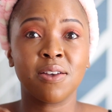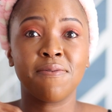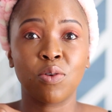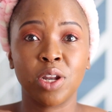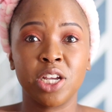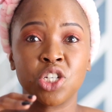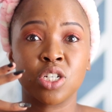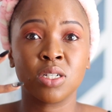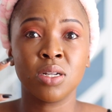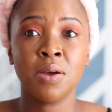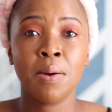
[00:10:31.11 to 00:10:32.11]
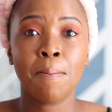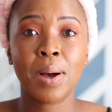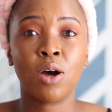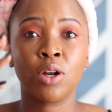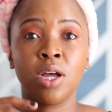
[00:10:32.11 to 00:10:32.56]
foundation,
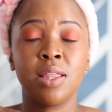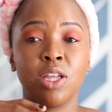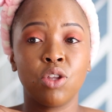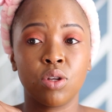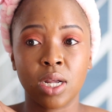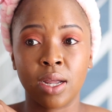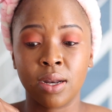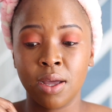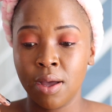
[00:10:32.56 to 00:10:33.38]
powder, and then you're done.